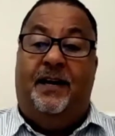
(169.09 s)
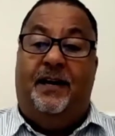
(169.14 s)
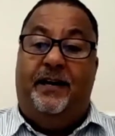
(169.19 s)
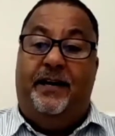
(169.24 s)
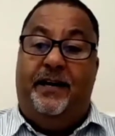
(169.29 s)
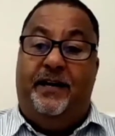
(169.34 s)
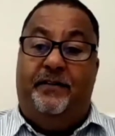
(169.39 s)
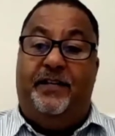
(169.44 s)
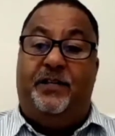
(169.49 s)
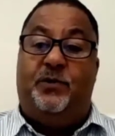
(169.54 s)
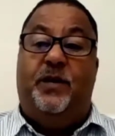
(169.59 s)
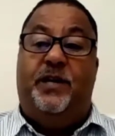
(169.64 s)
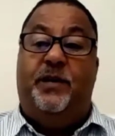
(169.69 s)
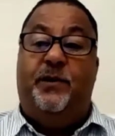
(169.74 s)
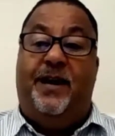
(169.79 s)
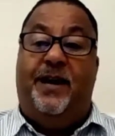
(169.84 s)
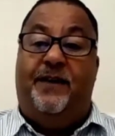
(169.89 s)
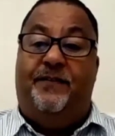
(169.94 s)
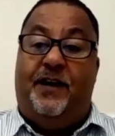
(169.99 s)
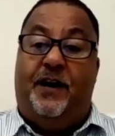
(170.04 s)
areas where you
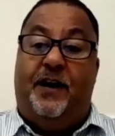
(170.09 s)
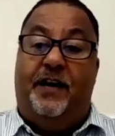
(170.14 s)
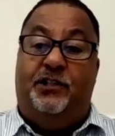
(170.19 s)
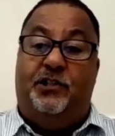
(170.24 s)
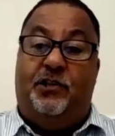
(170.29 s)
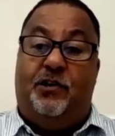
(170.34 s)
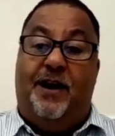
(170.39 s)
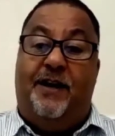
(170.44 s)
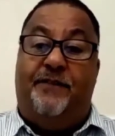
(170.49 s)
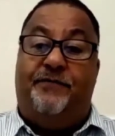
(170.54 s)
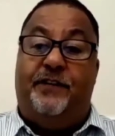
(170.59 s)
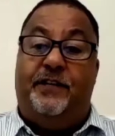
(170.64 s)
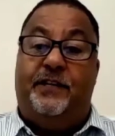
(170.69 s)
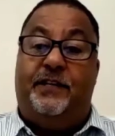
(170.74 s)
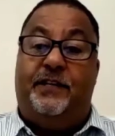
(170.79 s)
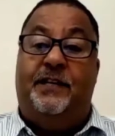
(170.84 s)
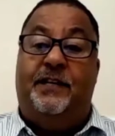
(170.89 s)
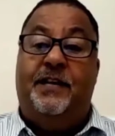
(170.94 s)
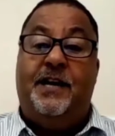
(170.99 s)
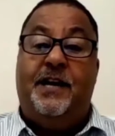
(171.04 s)
have high traffic
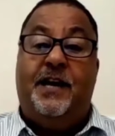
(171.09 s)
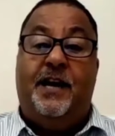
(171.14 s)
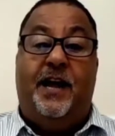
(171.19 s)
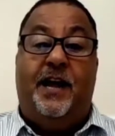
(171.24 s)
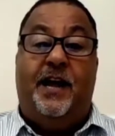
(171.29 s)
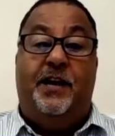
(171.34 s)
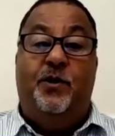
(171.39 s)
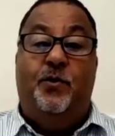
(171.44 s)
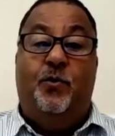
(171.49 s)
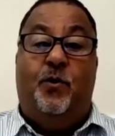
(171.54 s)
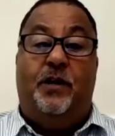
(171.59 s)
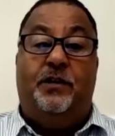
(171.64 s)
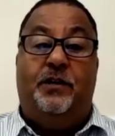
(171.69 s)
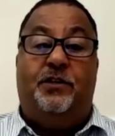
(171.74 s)
and you want